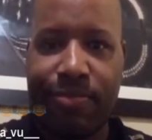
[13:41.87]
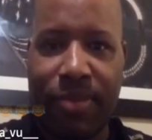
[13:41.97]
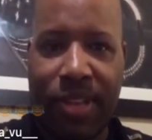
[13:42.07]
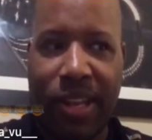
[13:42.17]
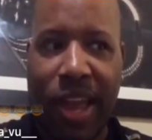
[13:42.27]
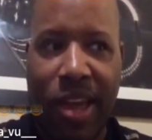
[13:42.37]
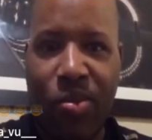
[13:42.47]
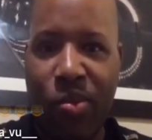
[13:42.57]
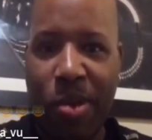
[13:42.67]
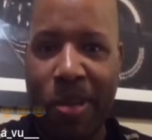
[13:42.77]
Like
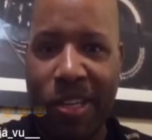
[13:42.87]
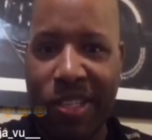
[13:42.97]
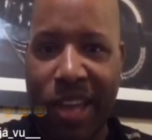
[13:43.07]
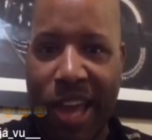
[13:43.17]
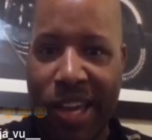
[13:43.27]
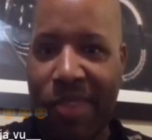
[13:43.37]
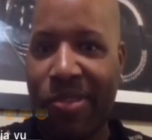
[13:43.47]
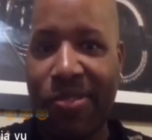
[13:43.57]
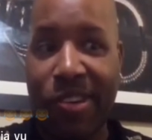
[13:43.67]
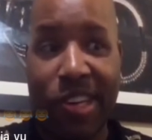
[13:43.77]
women just like every
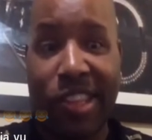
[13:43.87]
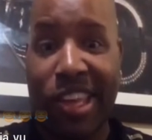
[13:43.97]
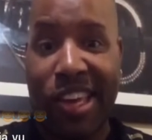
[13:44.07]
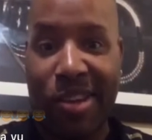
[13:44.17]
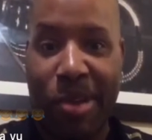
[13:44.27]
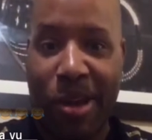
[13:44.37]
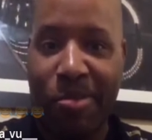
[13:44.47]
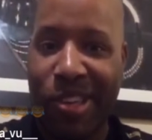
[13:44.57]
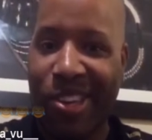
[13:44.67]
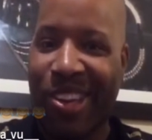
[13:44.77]
fucking thing about me.
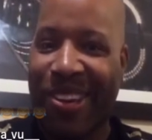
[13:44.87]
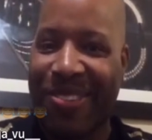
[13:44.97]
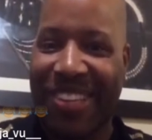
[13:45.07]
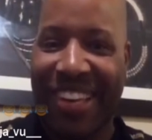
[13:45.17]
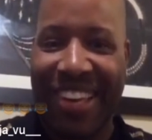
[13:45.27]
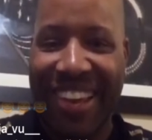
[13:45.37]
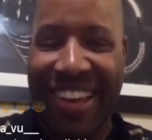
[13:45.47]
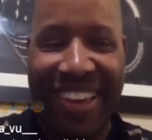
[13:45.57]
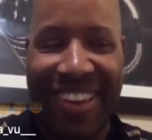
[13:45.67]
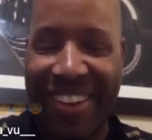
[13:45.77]
You know what I'm saying?
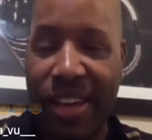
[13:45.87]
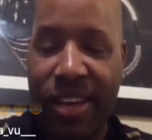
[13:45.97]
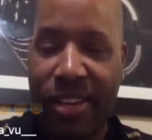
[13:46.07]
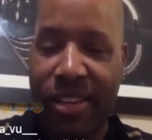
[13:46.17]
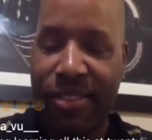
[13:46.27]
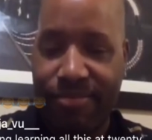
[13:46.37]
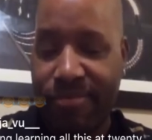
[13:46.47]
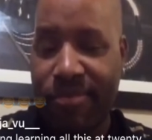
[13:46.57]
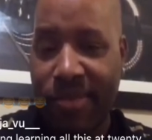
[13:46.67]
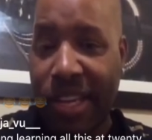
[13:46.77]
Like
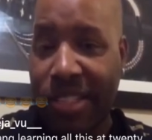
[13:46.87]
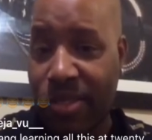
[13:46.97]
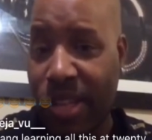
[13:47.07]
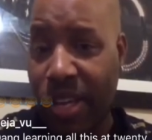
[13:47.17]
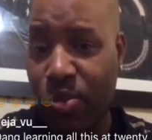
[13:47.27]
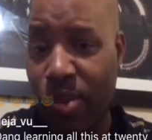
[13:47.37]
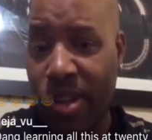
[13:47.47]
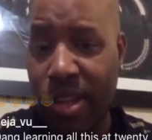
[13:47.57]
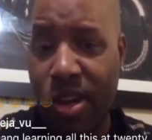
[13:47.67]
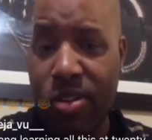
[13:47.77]
that's that's one of
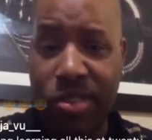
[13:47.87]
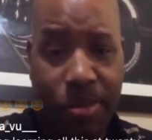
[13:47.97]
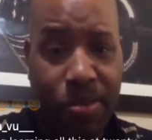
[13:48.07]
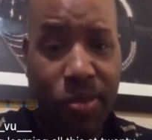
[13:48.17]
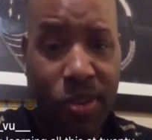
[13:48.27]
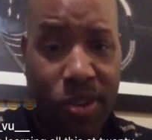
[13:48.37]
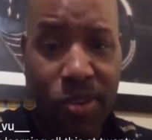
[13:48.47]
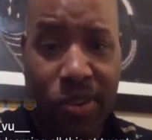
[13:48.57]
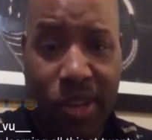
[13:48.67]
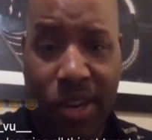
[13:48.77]
those hypocritical
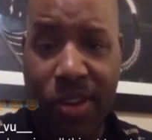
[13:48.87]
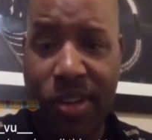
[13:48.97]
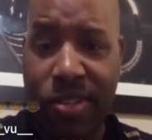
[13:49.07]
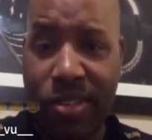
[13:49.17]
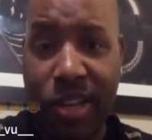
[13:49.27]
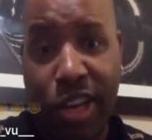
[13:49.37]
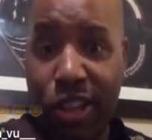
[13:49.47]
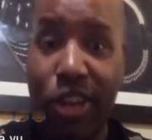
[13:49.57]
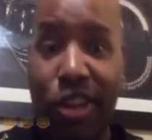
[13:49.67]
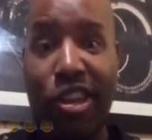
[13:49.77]
areas. The
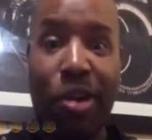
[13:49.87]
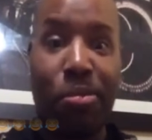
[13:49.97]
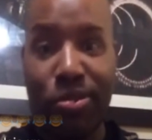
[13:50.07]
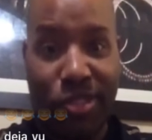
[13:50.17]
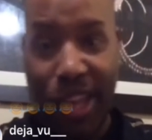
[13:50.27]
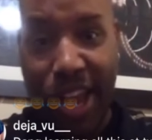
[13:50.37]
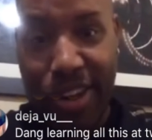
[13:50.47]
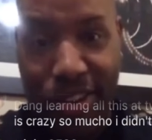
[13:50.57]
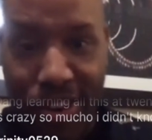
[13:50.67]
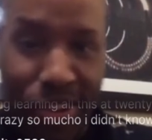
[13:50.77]
double
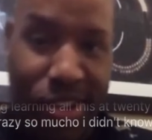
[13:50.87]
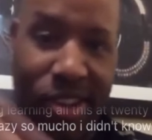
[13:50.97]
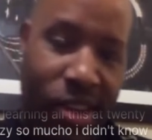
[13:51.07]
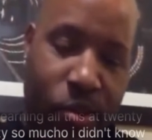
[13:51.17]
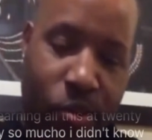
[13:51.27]
standard where